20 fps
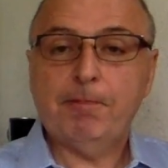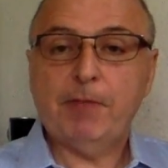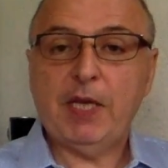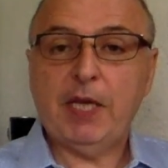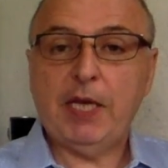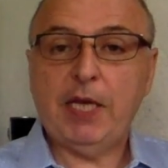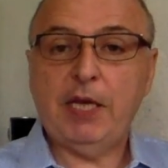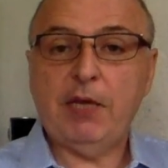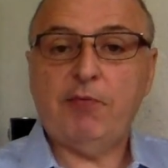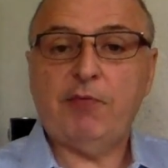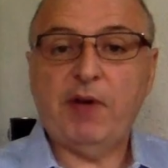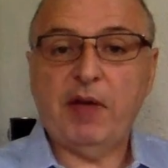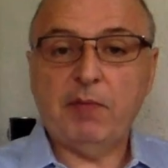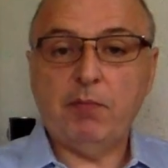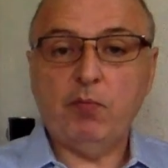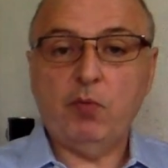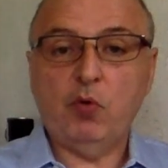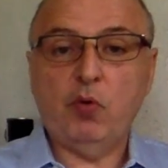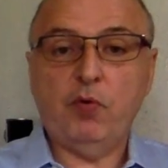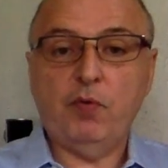if I
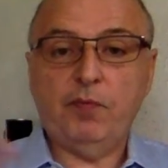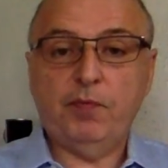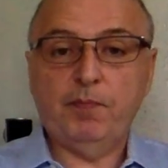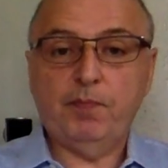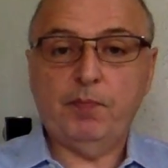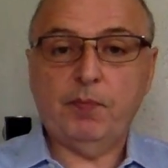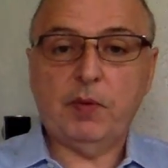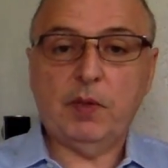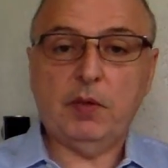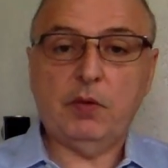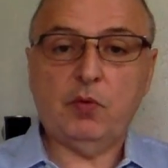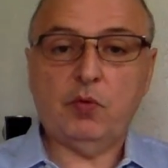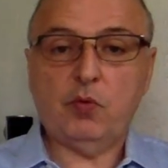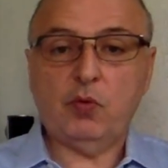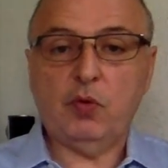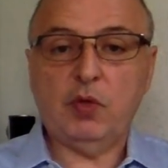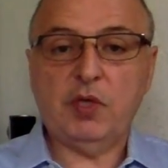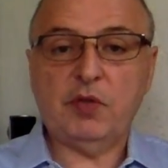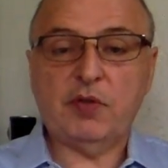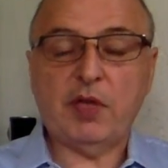move to
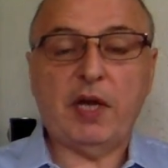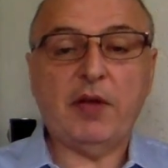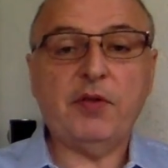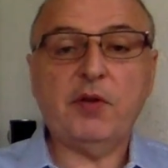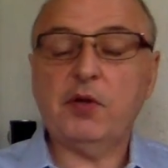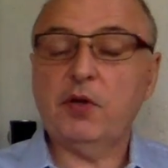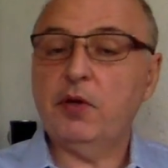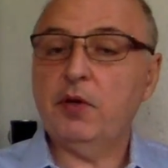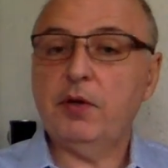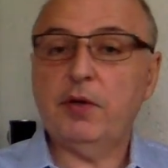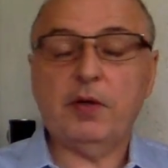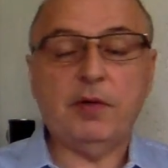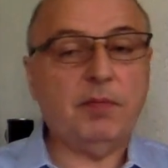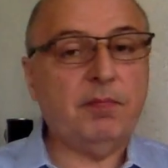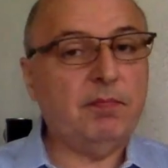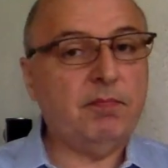this other